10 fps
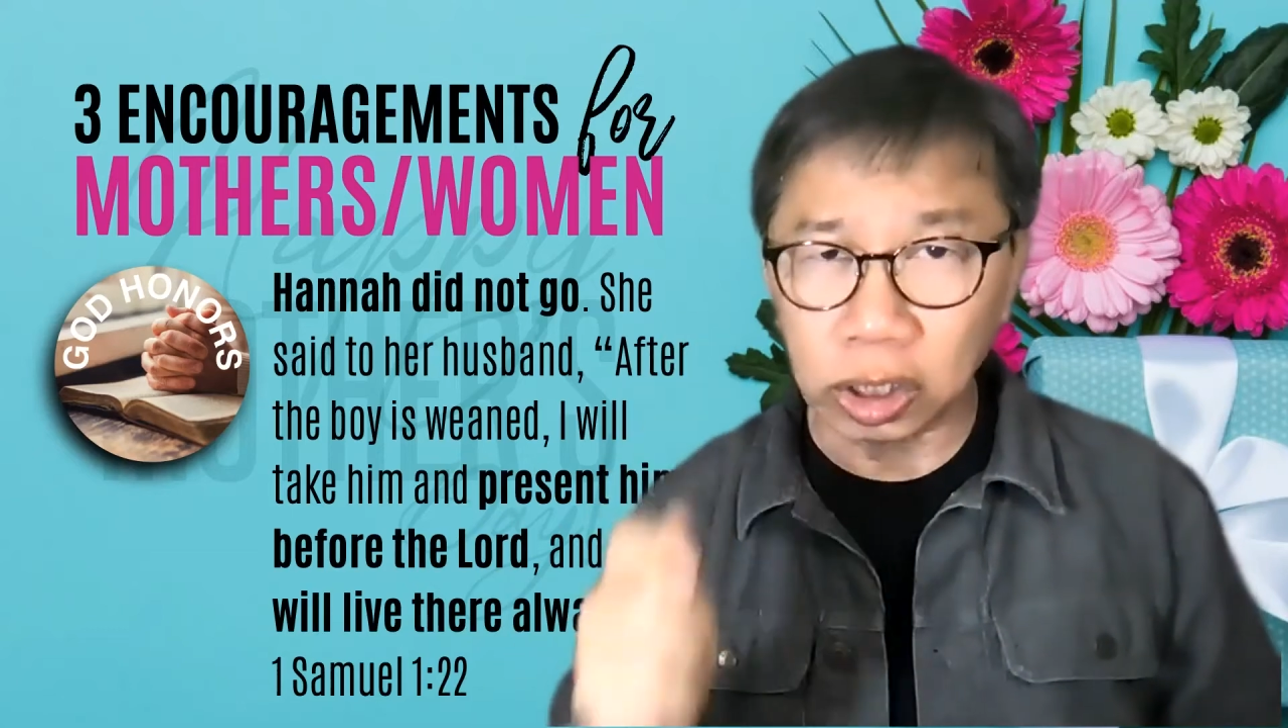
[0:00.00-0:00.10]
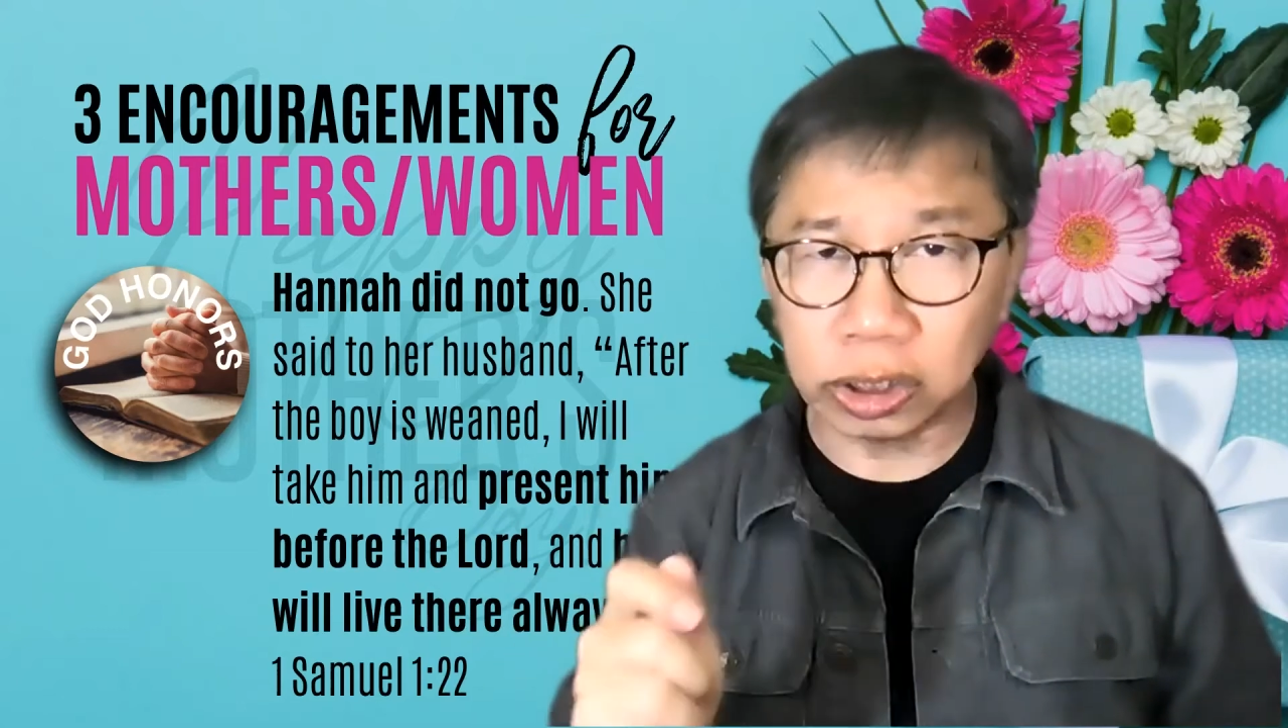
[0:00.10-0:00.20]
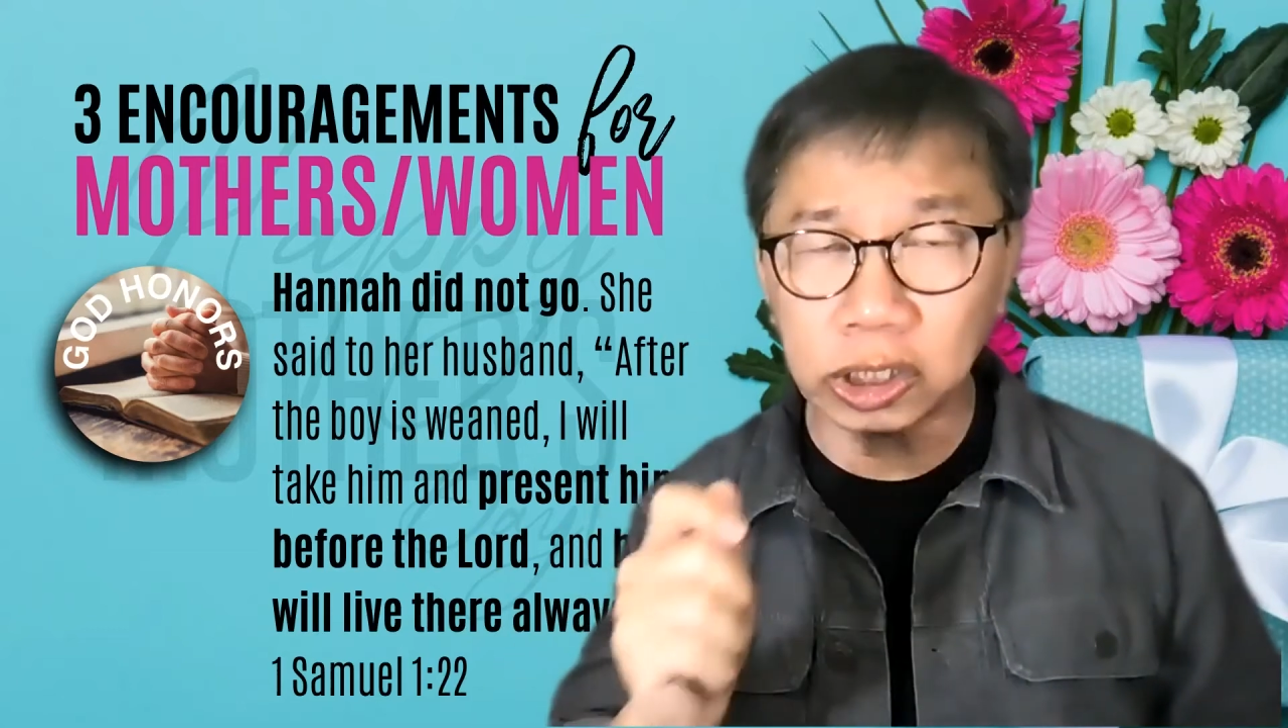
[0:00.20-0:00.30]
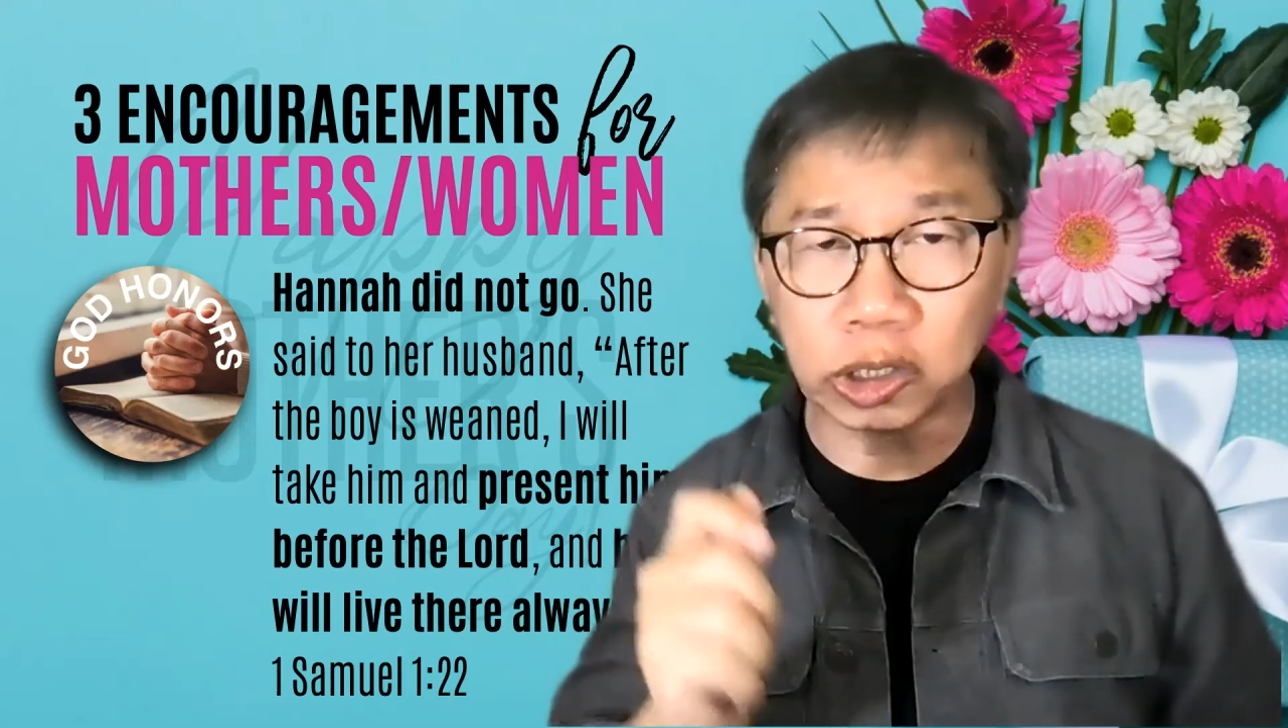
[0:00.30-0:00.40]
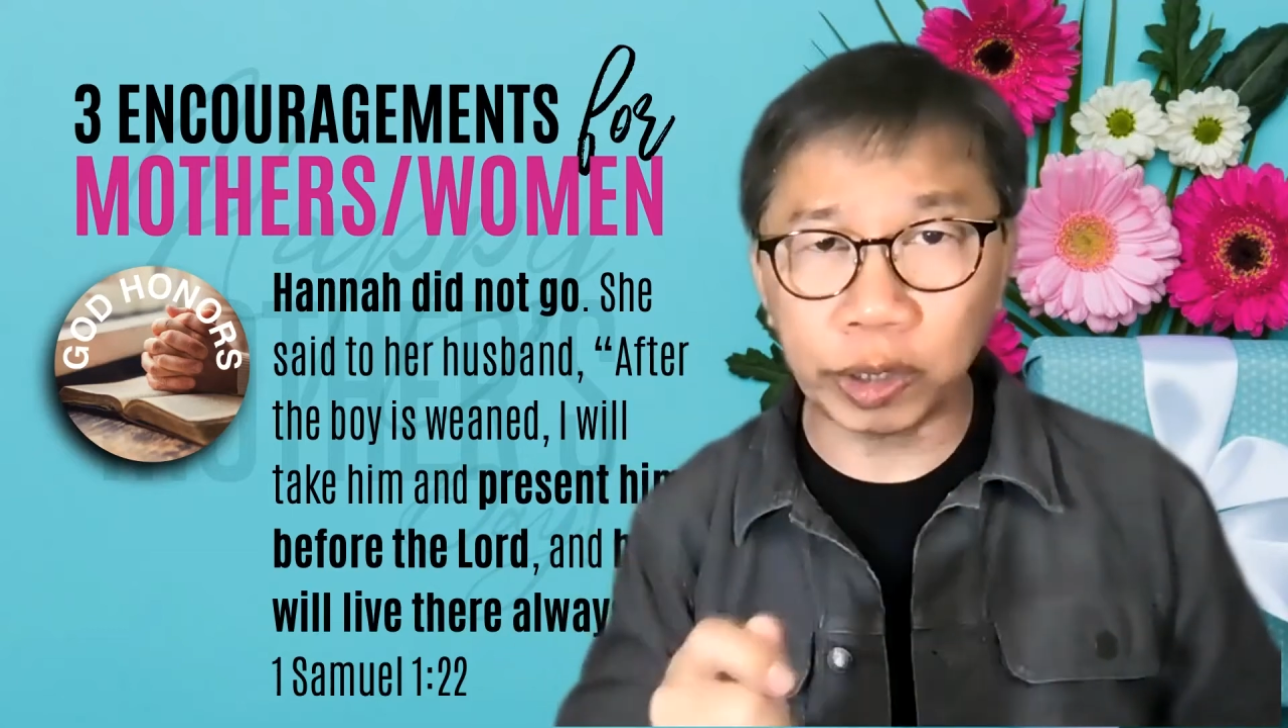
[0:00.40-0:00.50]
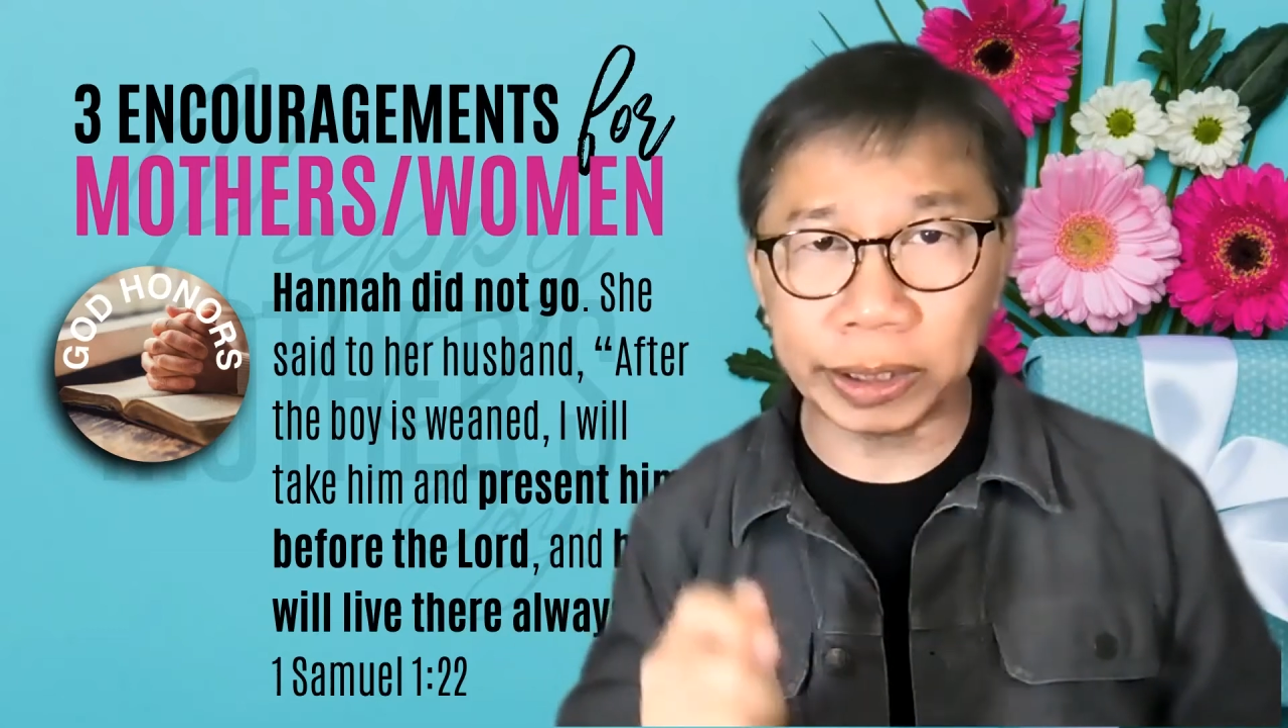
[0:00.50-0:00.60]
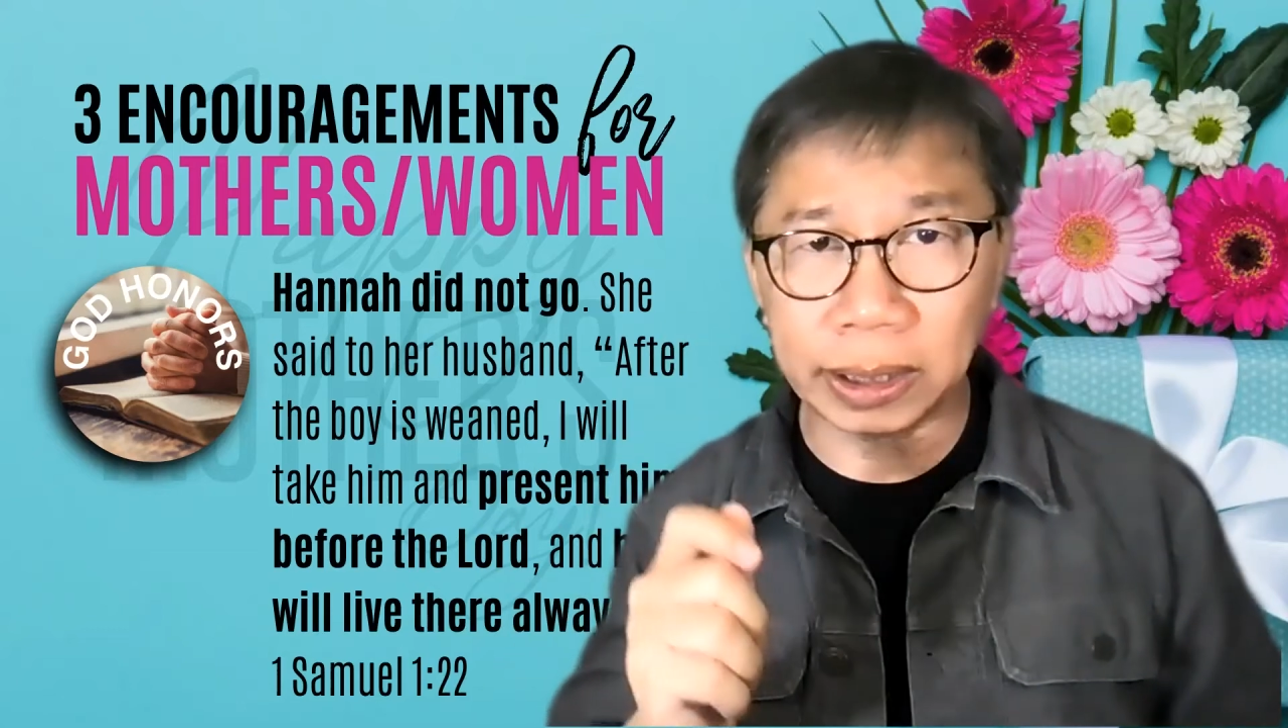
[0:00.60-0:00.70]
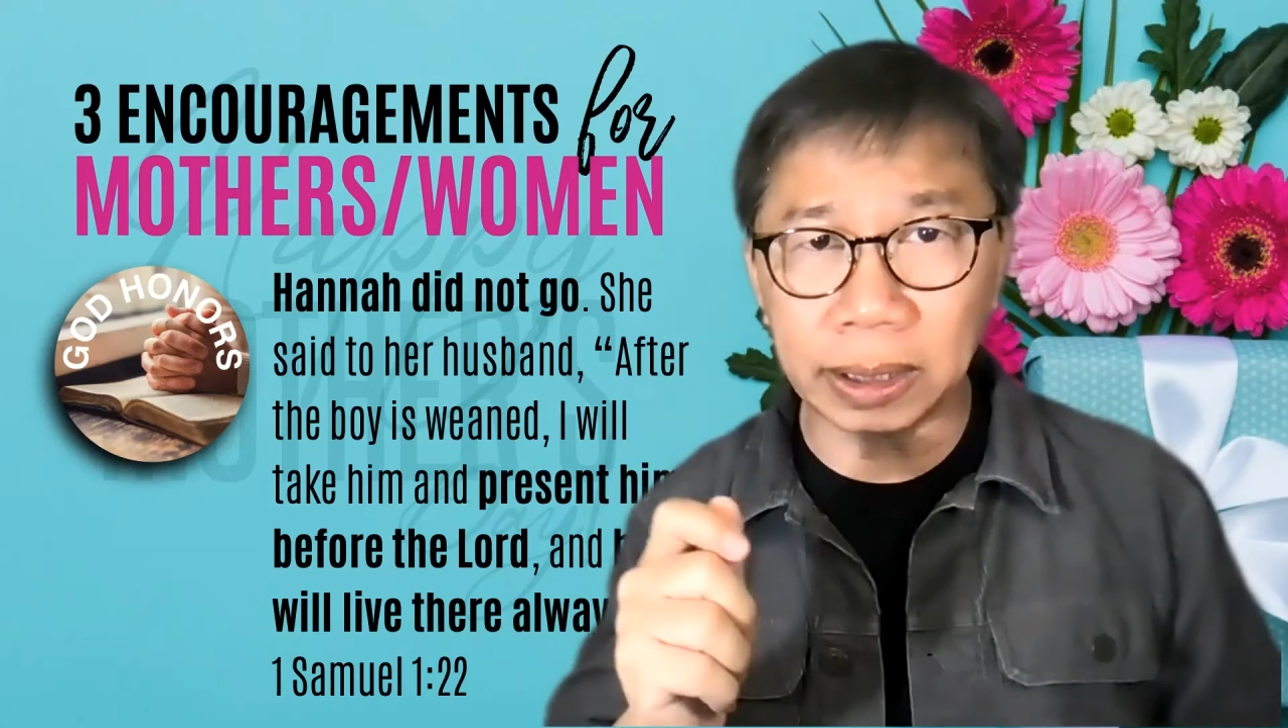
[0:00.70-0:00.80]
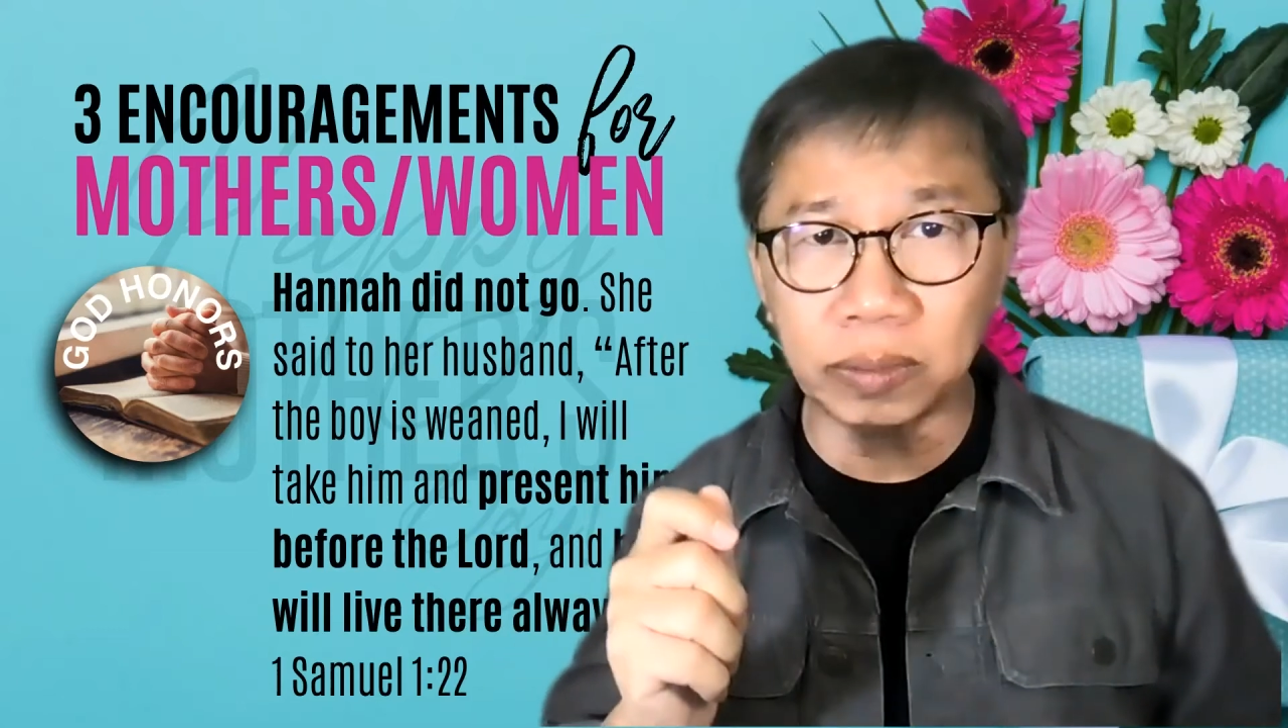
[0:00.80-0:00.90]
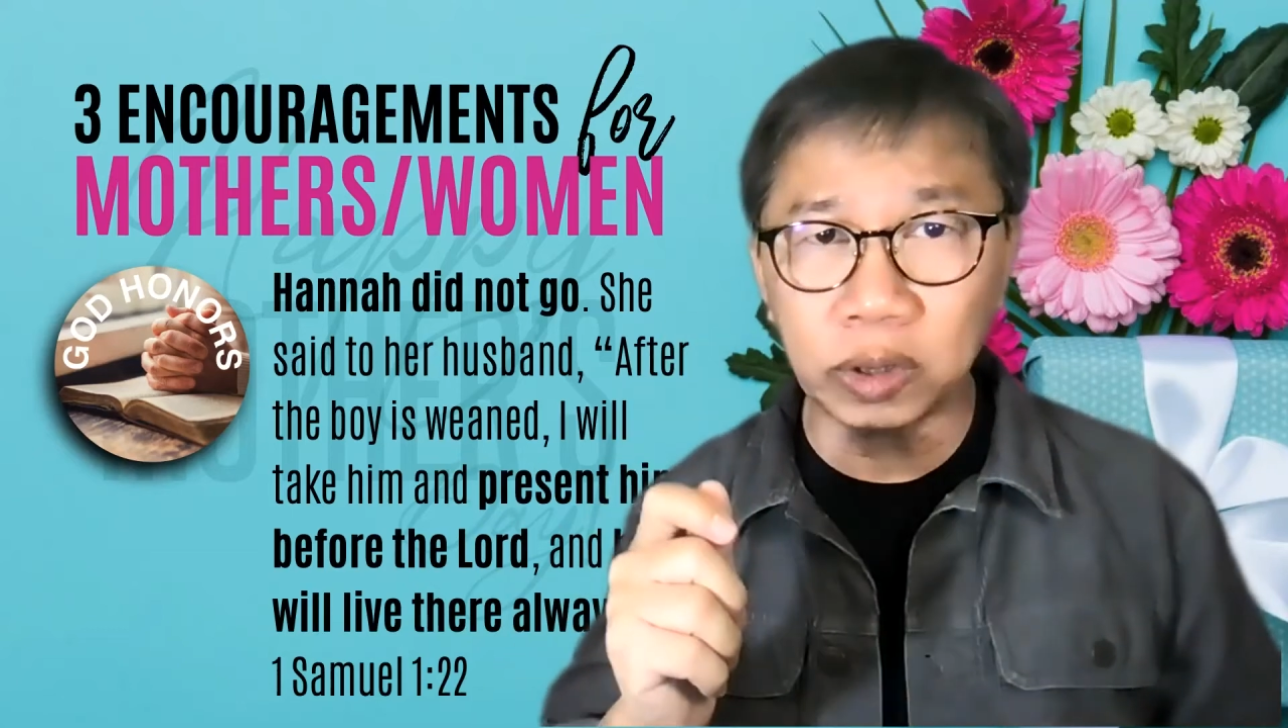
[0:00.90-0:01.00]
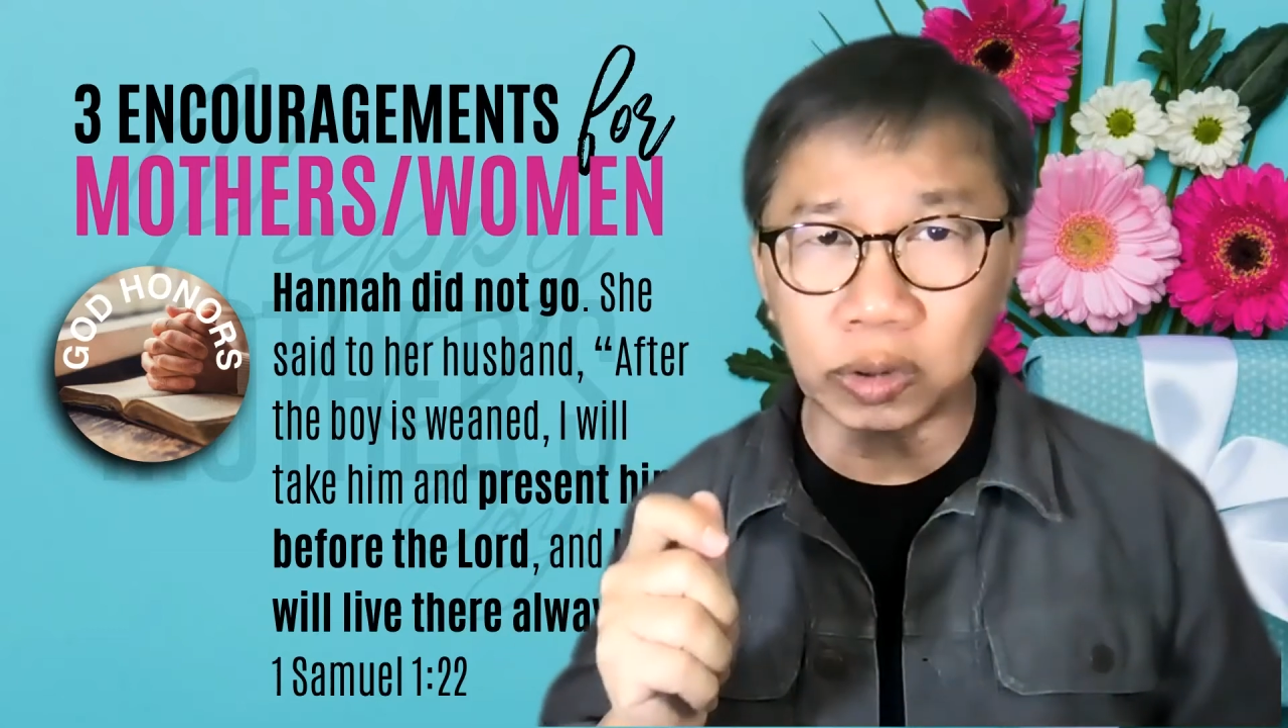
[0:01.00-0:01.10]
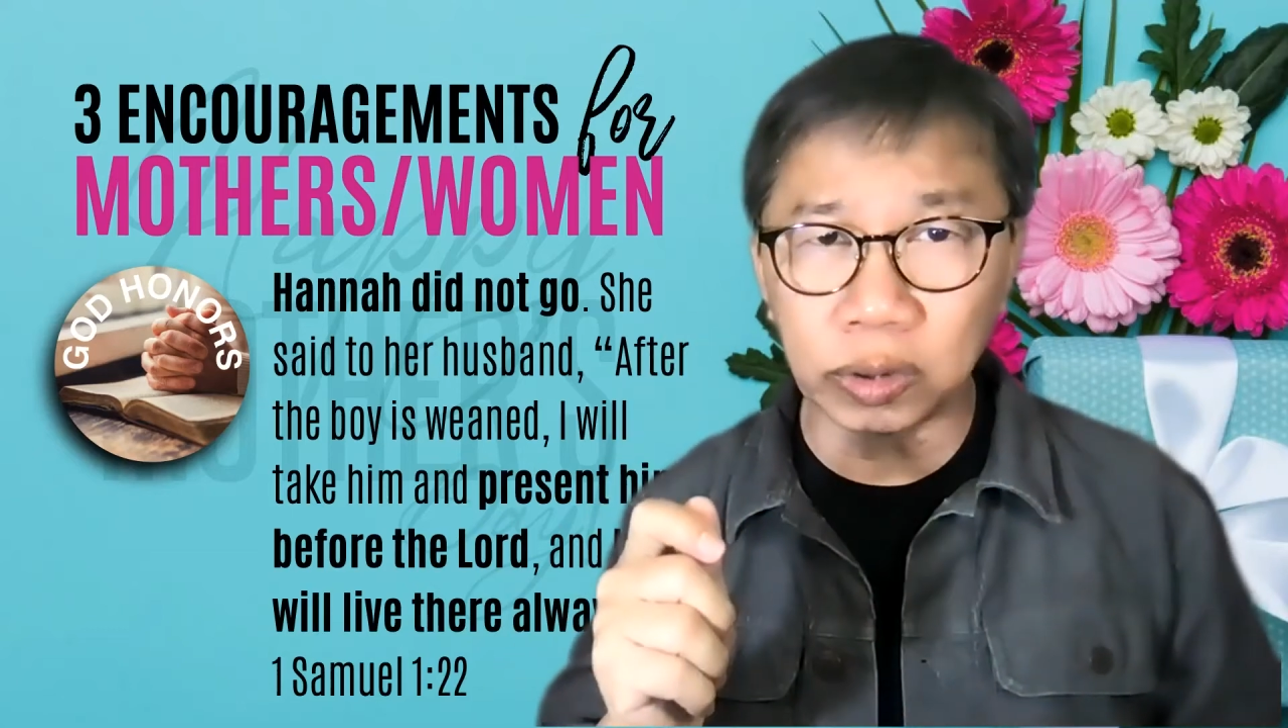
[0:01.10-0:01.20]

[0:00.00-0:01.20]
consecrate him